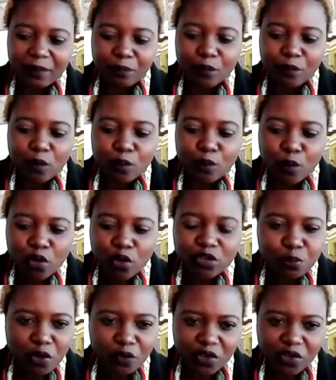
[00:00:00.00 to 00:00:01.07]
most
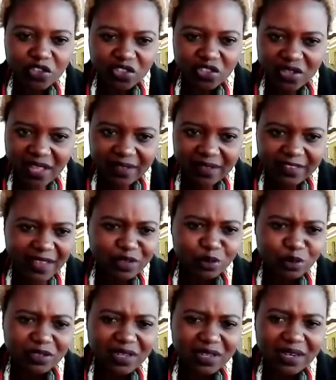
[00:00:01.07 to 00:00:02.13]
professionals are not
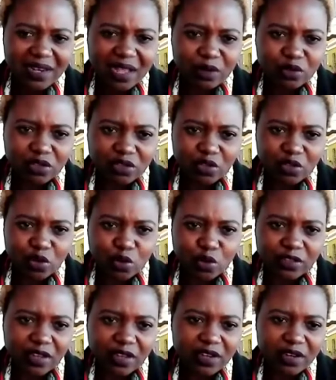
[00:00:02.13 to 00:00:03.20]
allowed to disclose
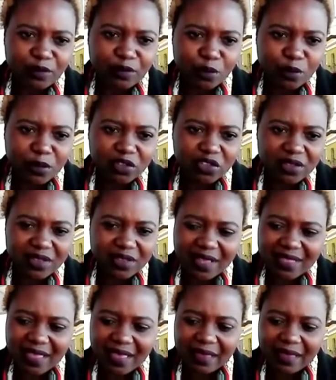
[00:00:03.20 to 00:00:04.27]
any information that
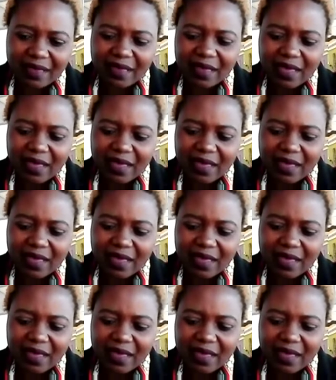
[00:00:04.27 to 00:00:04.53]
they